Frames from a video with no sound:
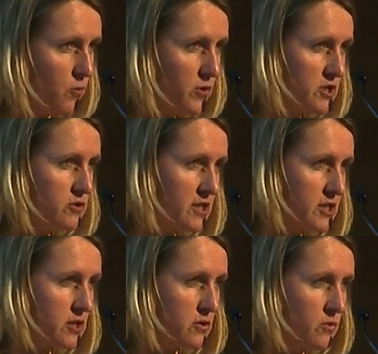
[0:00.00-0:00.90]
Would
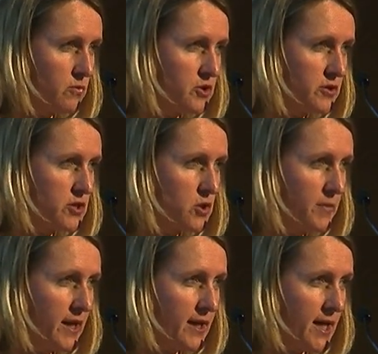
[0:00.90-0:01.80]
traditional
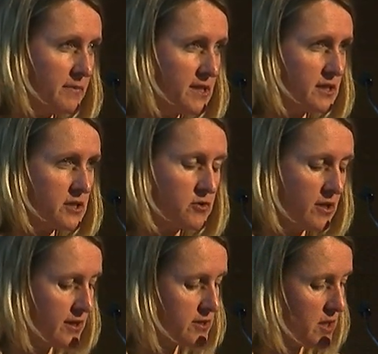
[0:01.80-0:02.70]
media companies that are
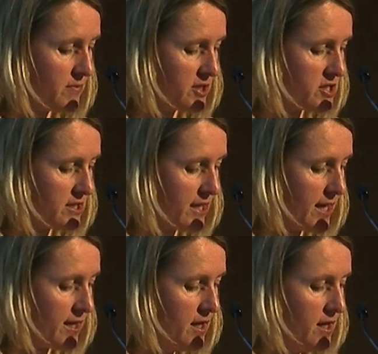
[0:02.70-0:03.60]
struggling so much
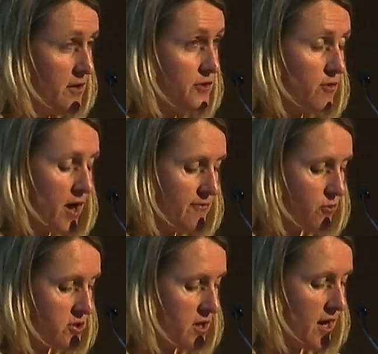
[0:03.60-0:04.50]
today thrive
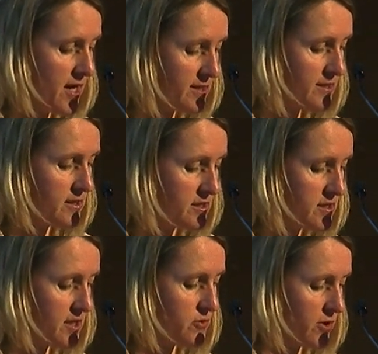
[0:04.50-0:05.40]
or die in a
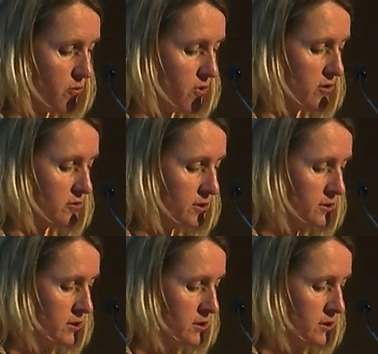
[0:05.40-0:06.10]
citizen-centric world?